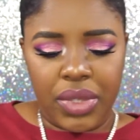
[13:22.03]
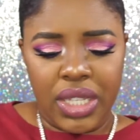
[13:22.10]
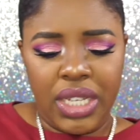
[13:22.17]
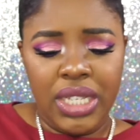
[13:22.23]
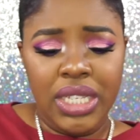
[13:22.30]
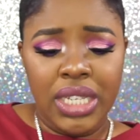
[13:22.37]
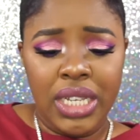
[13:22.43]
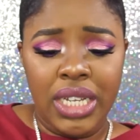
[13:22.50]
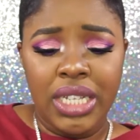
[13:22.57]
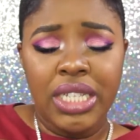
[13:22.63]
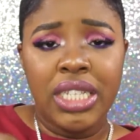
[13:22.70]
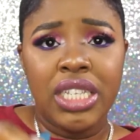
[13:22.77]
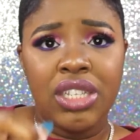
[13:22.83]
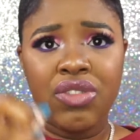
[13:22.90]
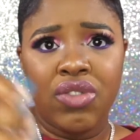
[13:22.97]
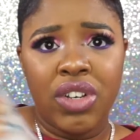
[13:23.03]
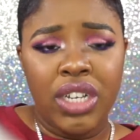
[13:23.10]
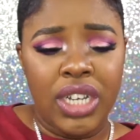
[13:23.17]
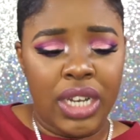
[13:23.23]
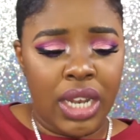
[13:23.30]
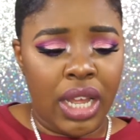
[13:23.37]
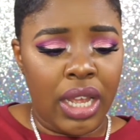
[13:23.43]
This lens is
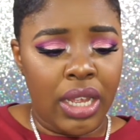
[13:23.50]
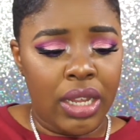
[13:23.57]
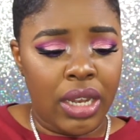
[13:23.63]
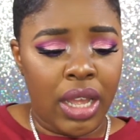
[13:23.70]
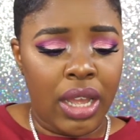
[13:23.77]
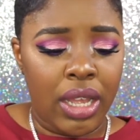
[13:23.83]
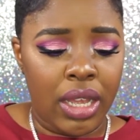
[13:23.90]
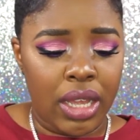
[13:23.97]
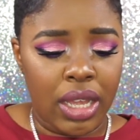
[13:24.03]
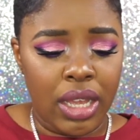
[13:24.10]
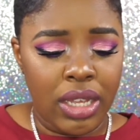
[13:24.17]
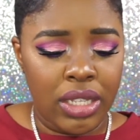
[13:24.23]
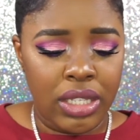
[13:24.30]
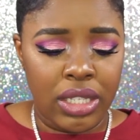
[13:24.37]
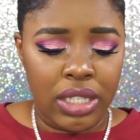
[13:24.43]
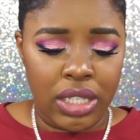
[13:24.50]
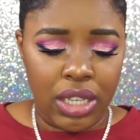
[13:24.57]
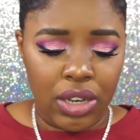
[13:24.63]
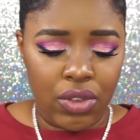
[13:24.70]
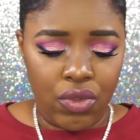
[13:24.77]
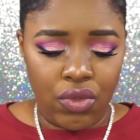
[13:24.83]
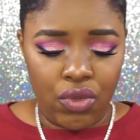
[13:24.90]
really light. Like, it's
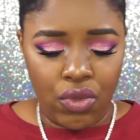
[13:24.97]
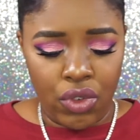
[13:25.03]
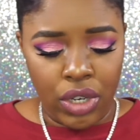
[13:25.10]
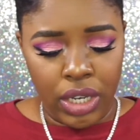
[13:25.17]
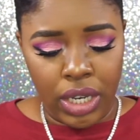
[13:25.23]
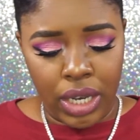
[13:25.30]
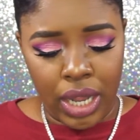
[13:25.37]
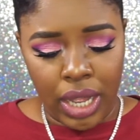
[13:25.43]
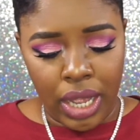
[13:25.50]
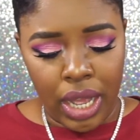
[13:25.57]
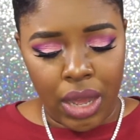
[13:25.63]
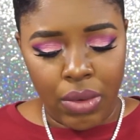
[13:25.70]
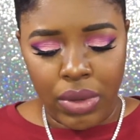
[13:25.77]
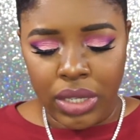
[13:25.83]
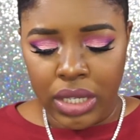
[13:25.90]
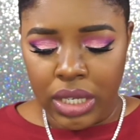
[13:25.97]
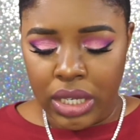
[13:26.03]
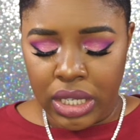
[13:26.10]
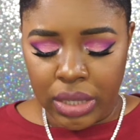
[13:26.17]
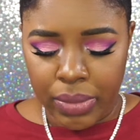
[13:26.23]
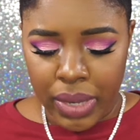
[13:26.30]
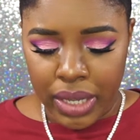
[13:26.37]
really light. I wasn't
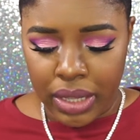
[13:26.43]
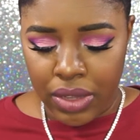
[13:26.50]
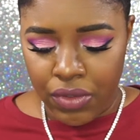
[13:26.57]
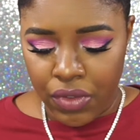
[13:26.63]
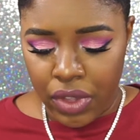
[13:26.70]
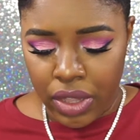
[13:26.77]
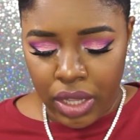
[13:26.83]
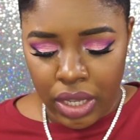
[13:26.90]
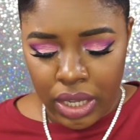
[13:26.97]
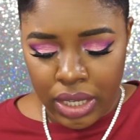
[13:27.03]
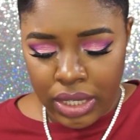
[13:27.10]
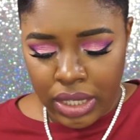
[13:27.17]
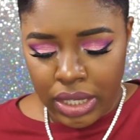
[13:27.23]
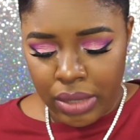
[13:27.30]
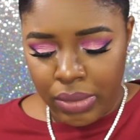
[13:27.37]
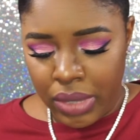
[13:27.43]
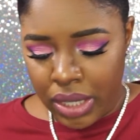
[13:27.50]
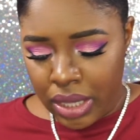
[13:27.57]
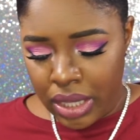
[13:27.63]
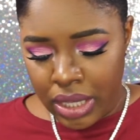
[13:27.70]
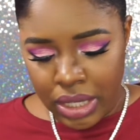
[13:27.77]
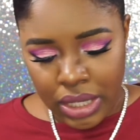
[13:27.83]
expecting for the lens to
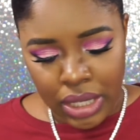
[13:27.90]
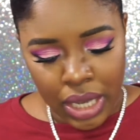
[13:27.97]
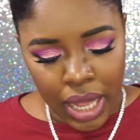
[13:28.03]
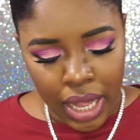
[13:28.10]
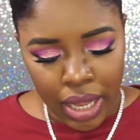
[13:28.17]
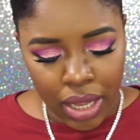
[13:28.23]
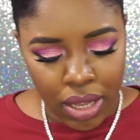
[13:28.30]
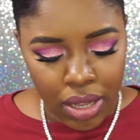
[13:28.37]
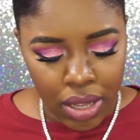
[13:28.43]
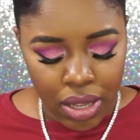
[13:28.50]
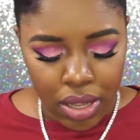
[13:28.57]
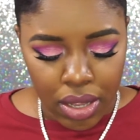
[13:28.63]
be this light,